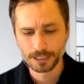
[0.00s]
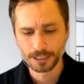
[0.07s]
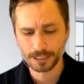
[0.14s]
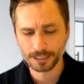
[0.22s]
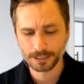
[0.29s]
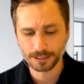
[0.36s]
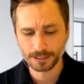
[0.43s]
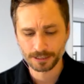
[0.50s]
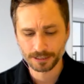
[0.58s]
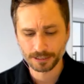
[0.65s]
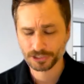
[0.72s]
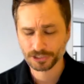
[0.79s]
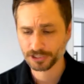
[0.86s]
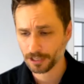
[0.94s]
a
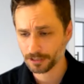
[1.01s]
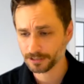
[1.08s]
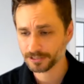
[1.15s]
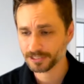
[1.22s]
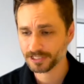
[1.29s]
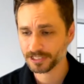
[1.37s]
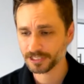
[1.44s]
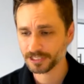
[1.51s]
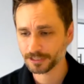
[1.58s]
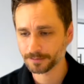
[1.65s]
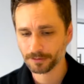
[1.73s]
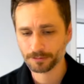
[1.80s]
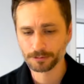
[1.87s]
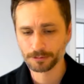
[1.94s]
solid
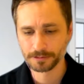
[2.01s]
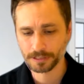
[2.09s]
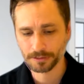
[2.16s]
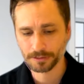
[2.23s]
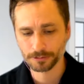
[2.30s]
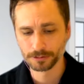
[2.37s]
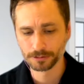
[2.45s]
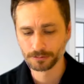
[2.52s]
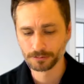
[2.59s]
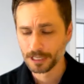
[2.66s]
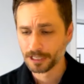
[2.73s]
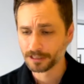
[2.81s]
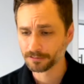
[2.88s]
system through and through,